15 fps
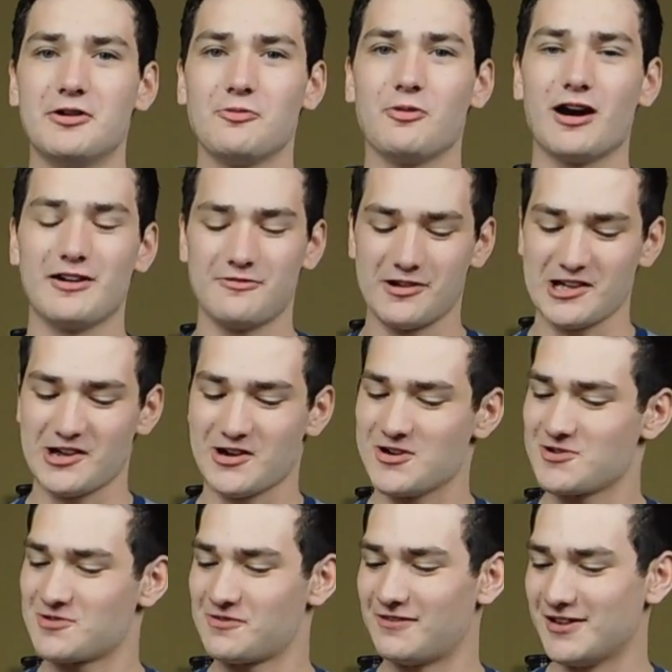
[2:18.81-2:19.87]
Wi-Fi
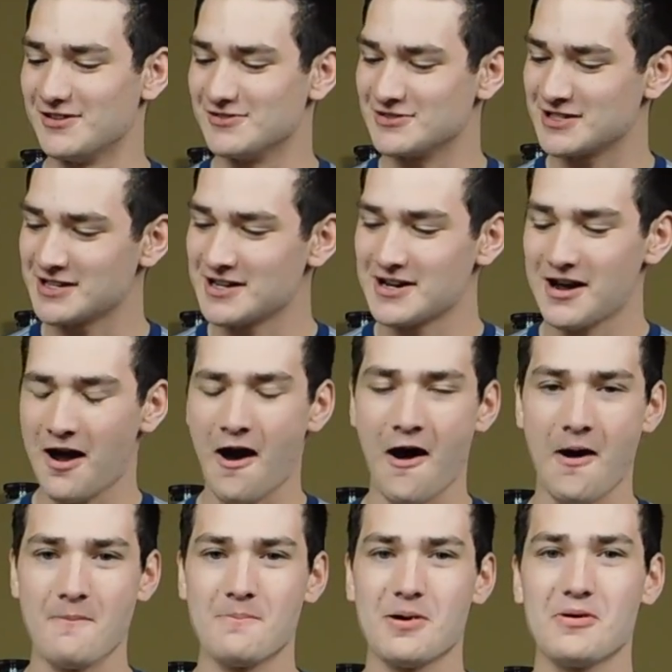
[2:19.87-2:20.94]
card reviews.
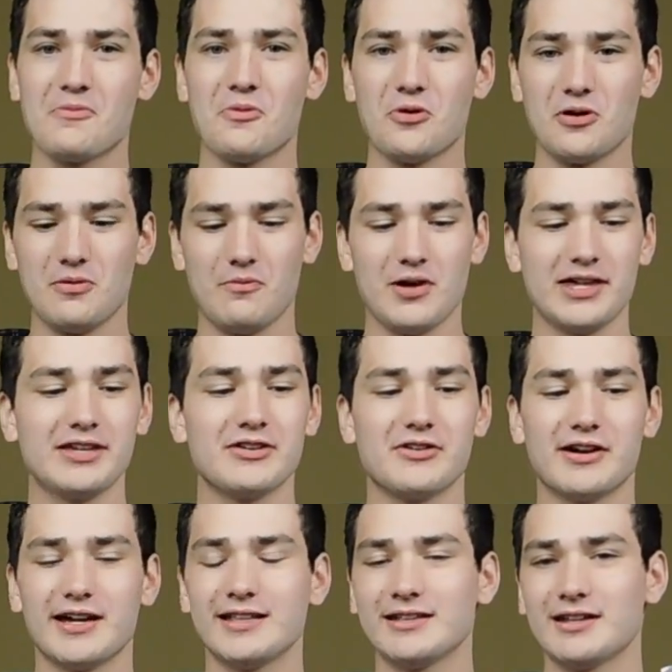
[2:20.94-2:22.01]
Uh, but we'll, we can go
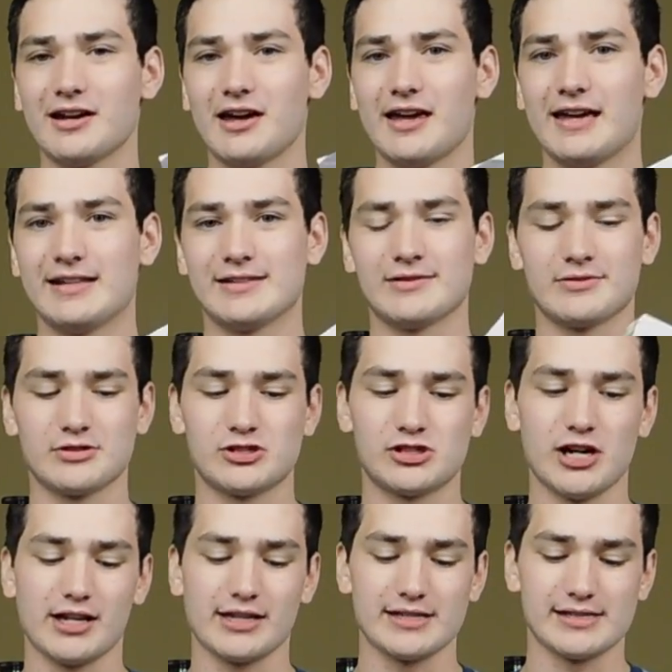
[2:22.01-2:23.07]
ahead and
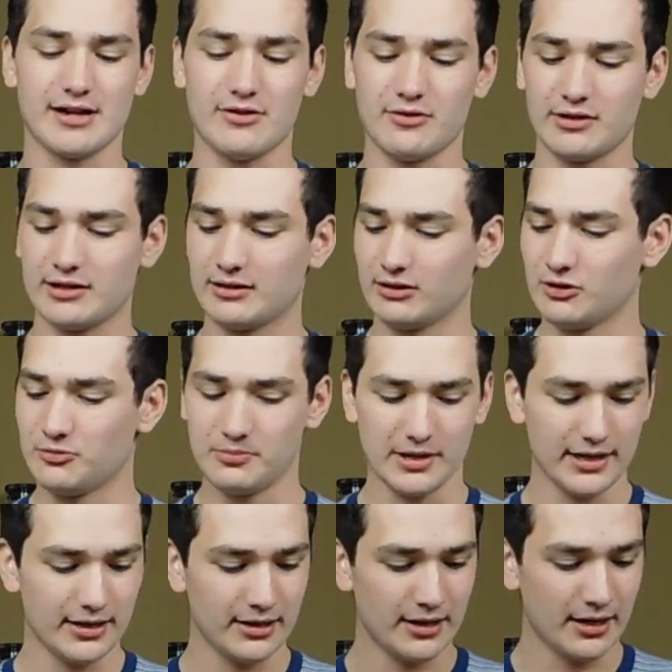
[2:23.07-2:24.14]
check this out in a little
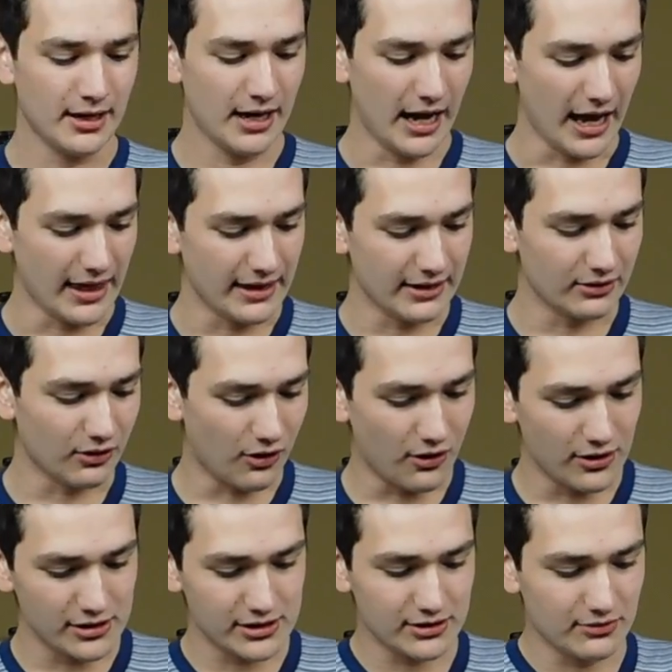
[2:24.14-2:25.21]
bit. And then
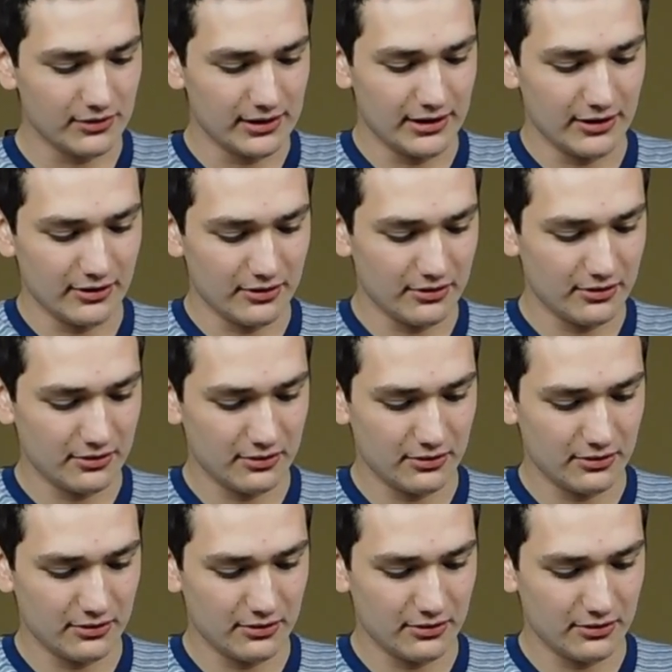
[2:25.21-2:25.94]
also in here,